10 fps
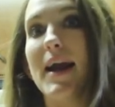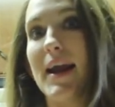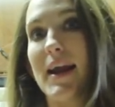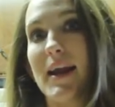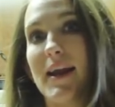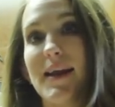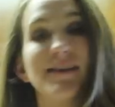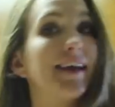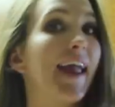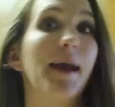It
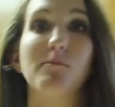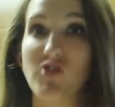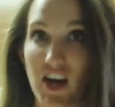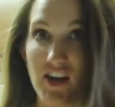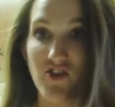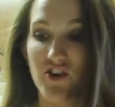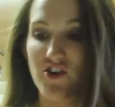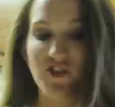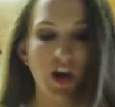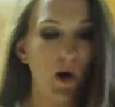is a game
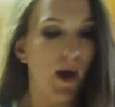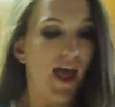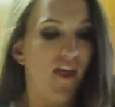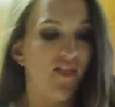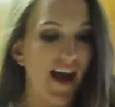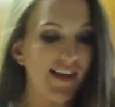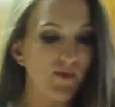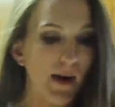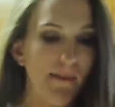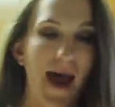changer. So
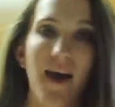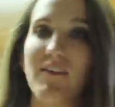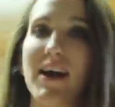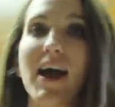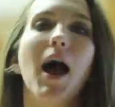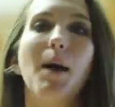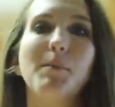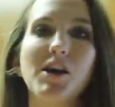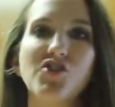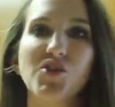that's what I'm having.
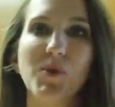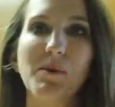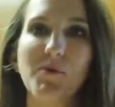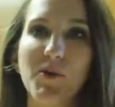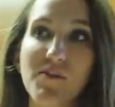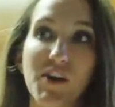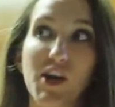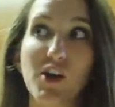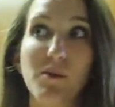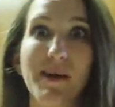I'm not sure what I'm doing for
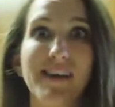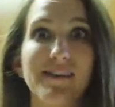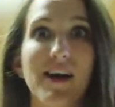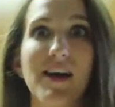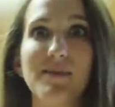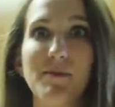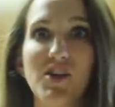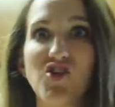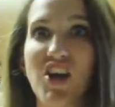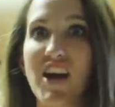dinner because the
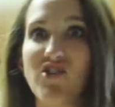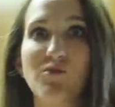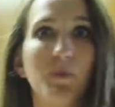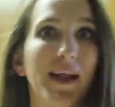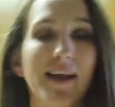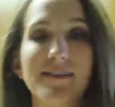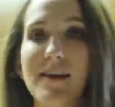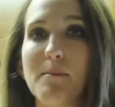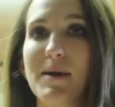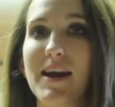husband changed
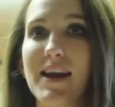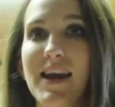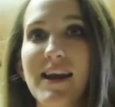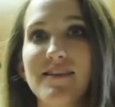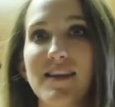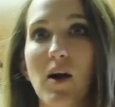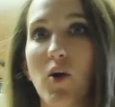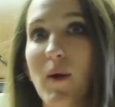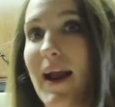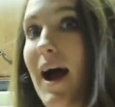plans on me and he is
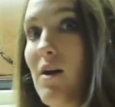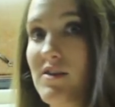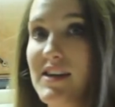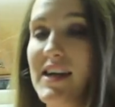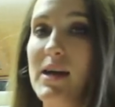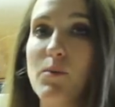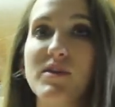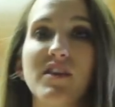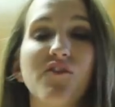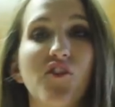now going out to eat
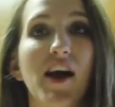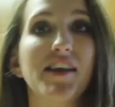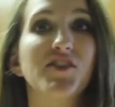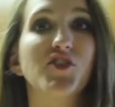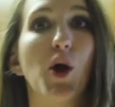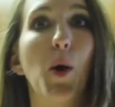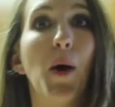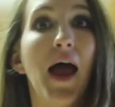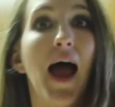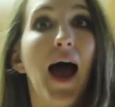with some friends, so